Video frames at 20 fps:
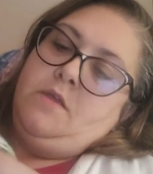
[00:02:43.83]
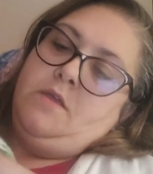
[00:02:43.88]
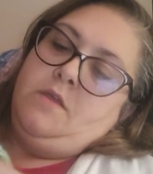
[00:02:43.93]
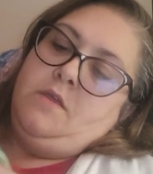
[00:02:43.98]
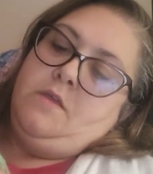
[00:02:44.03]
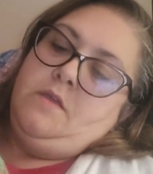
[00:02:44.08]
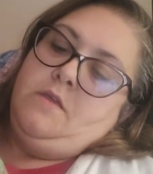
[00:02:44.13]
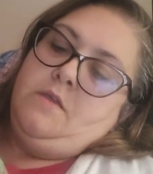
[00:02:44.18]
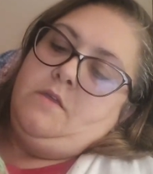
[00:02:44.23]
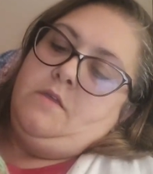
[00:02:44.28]

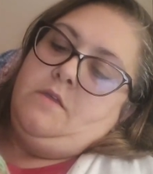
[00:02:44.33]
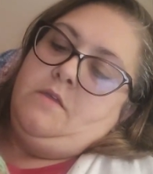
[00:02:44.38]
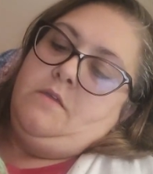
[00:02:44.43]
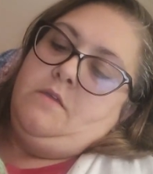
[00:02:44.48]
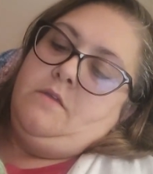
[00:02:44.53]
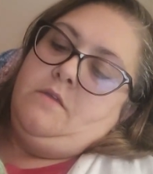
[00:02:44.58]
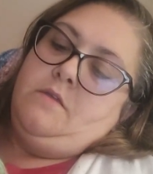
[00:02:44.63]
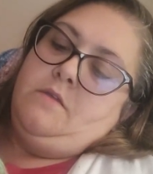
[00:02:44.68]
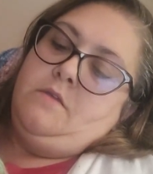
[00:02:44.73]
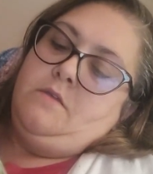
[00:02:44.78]

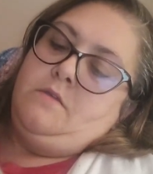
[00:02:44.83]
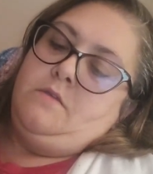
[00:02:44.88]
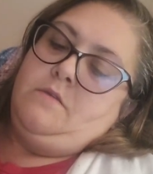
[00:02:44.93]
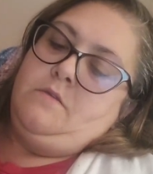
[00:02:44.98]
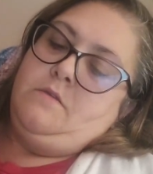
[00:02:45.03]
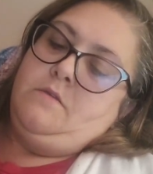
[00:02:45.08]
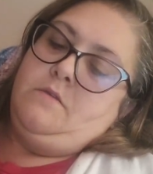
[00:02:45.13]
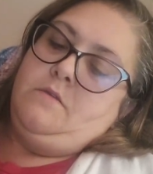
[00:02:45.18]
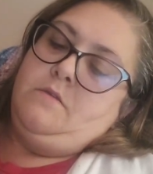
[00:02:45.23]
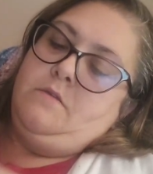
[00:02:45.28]

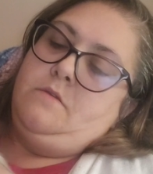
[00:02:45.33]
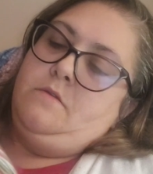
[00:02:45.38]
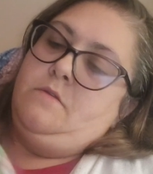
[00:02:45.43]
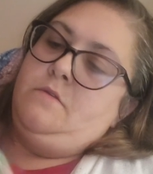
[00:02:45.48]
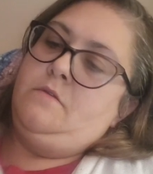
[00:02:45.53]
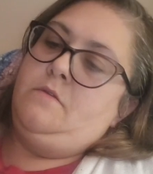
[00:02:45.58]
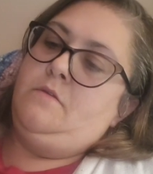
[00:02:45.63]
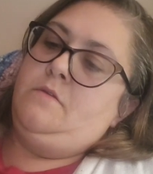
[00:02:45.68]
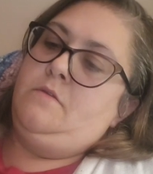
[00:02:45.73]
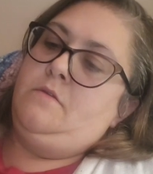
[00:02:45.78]

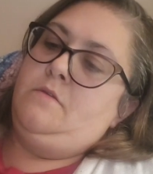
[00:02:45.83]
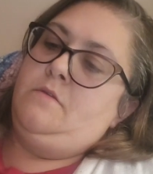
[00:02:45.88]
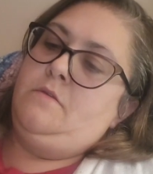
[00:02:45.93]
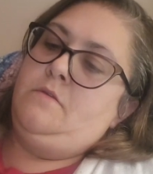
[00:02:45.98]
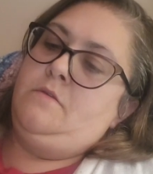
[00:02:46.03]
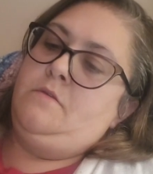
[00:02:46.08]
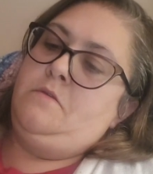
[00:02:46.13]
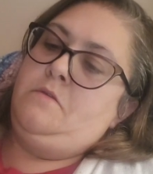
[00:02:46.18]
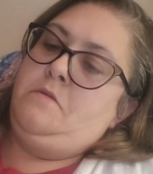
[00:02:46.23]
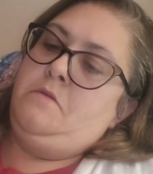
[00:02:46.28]

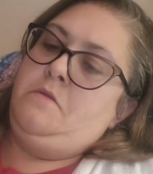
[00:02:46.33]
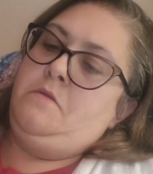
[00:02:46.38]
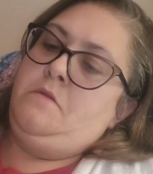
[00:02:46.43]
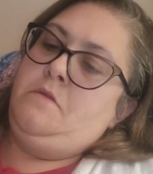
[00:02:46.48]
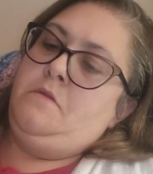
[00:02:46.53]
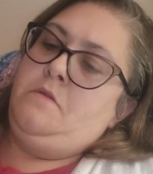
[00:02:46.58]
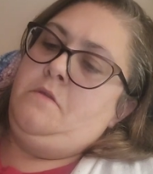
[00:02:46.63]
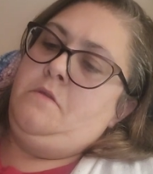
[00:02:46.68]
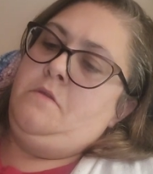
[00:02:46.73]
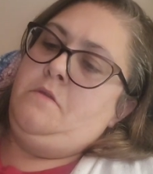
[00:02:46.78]

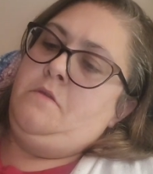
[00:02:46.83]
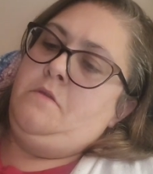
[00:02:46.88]
No one is speaking in this clip.